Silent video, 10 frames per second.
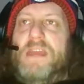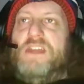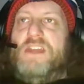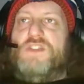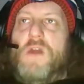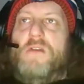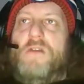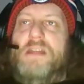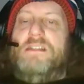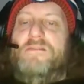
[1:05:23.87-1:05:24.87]
being
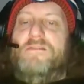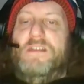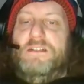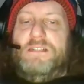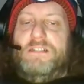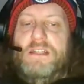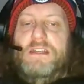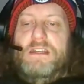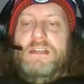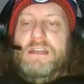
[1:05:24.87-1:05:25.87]
contrarian to the field
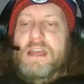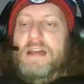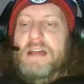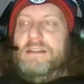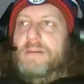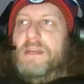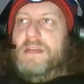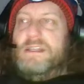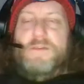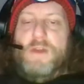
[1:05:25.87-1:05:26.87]
and
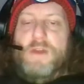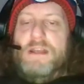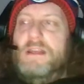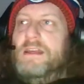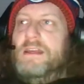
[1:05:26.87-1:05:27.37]
being different